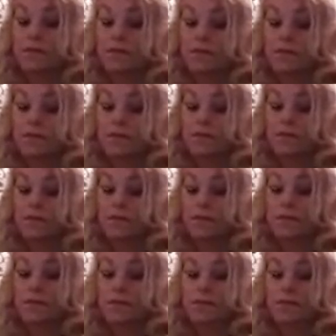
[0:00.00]

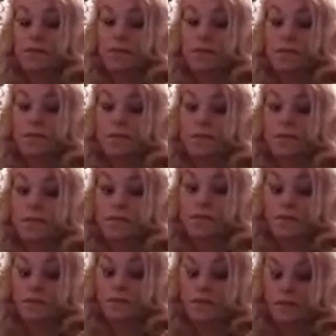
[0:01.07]

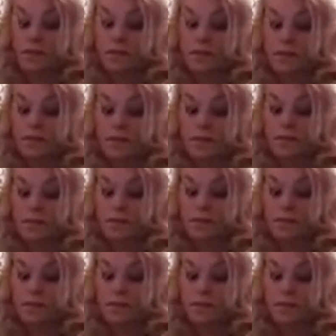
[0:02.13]

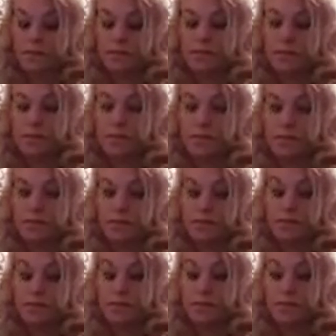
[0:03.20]

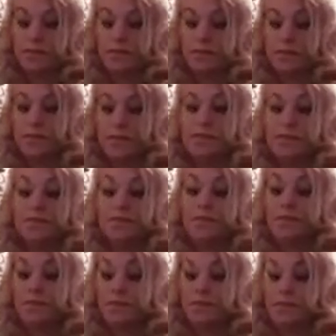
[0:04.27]

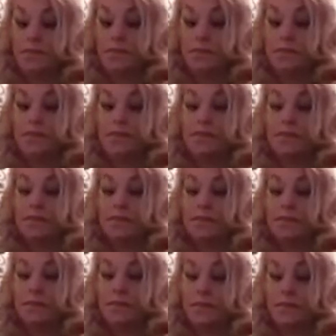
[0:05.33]

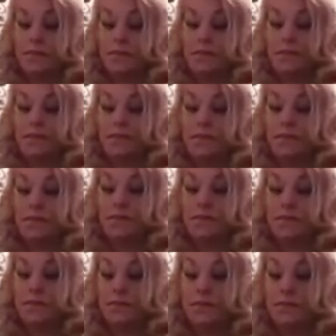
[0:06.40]

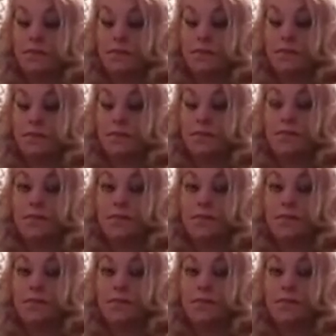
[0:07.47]
(silent)